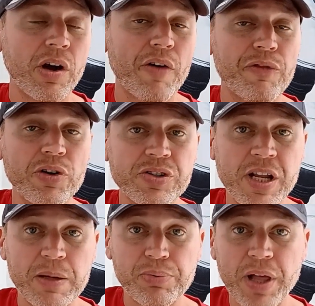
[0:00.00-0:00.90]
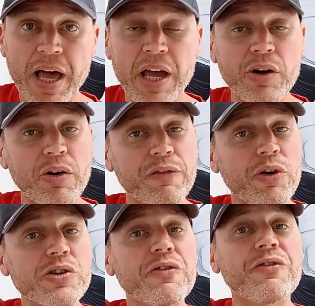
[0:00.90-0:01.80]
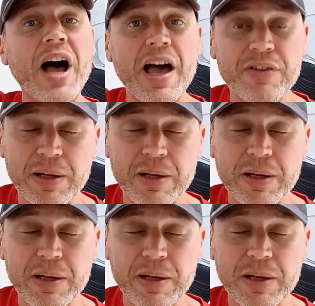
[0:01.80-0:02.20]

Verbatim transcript: a first inning play or a first five